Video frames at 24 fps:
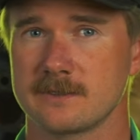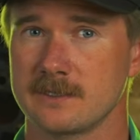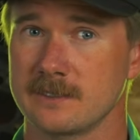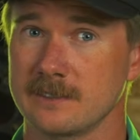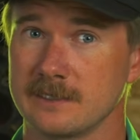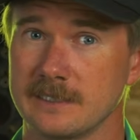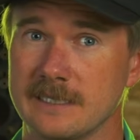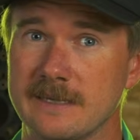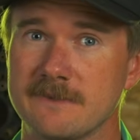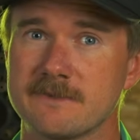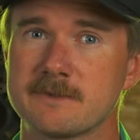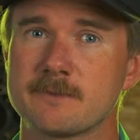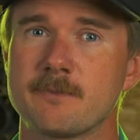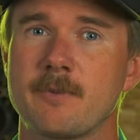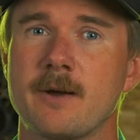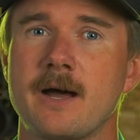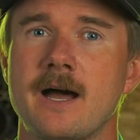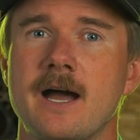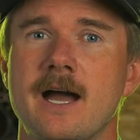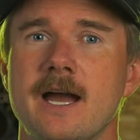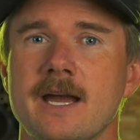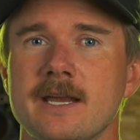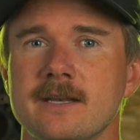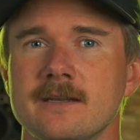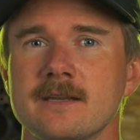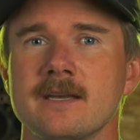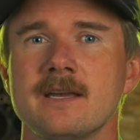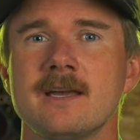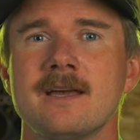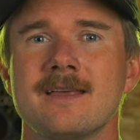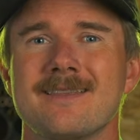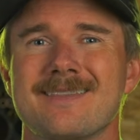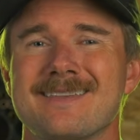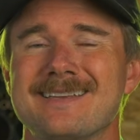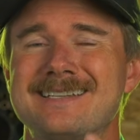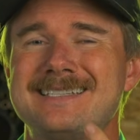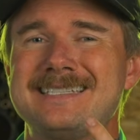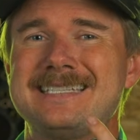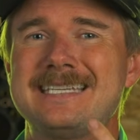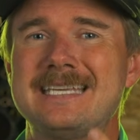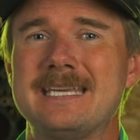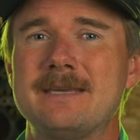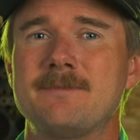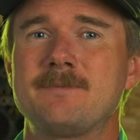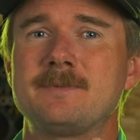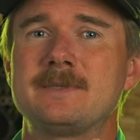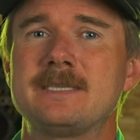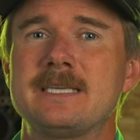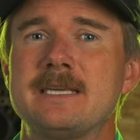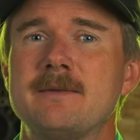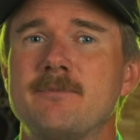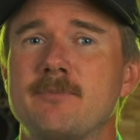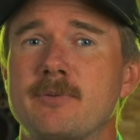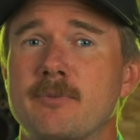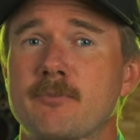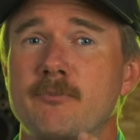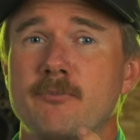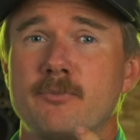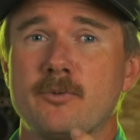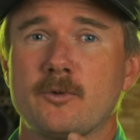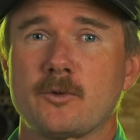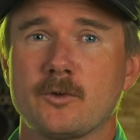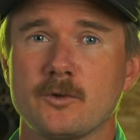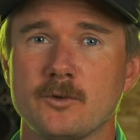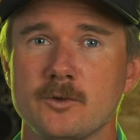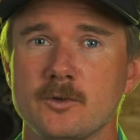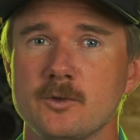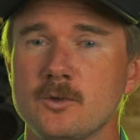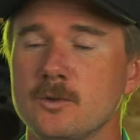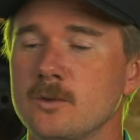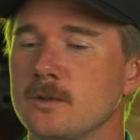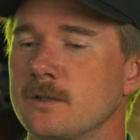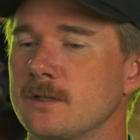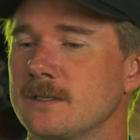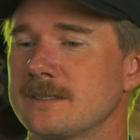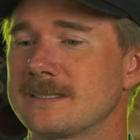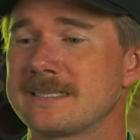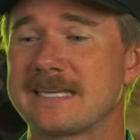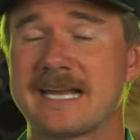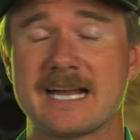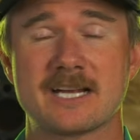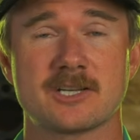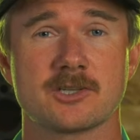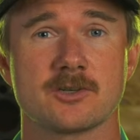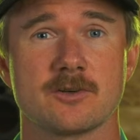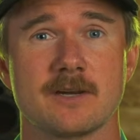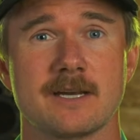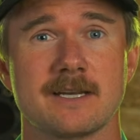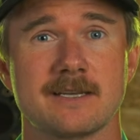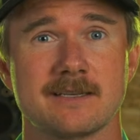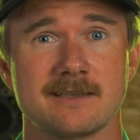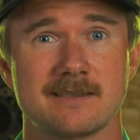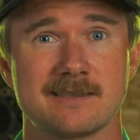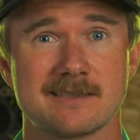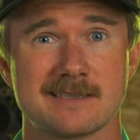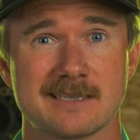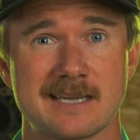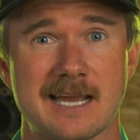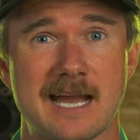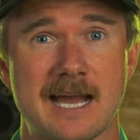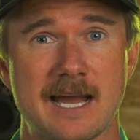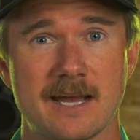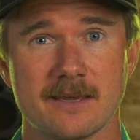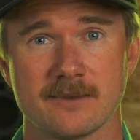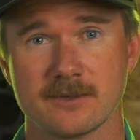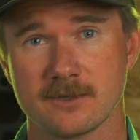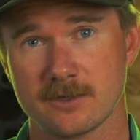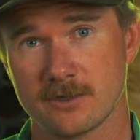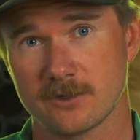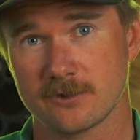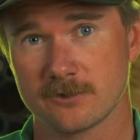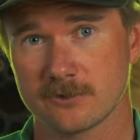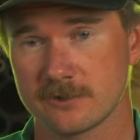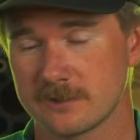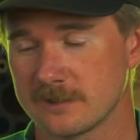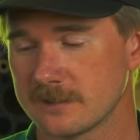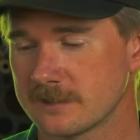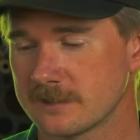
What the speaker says: It leaves behind the deep, deep blue saturated sky, the color of the